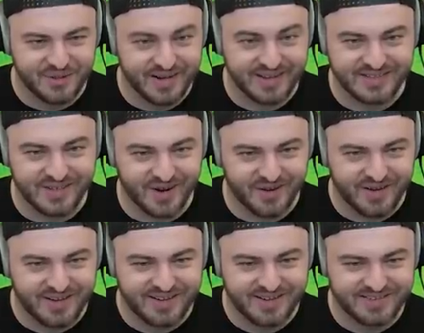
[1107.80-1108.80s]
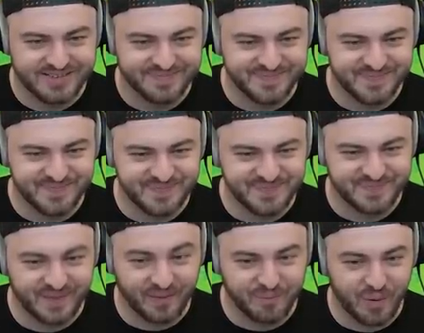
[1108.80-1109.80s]
where heard it he? blow up, but I don't know mm,
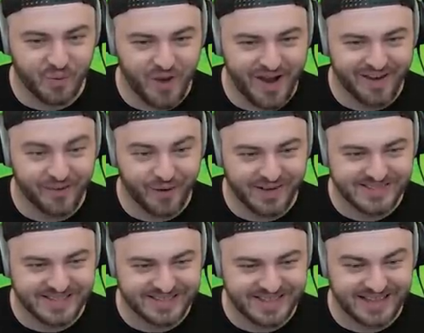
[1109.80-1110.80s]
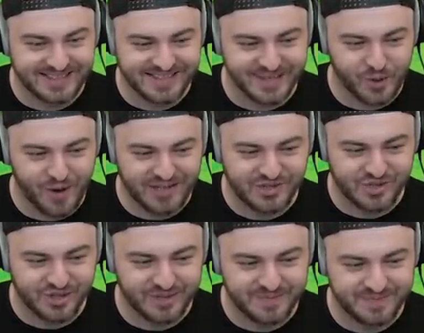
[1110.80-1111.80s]
where. But where was it? That's the
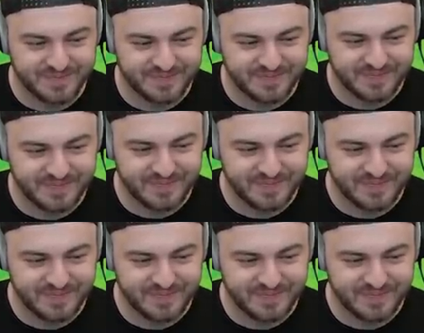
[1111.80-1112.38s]
question. Dude, check all the vaults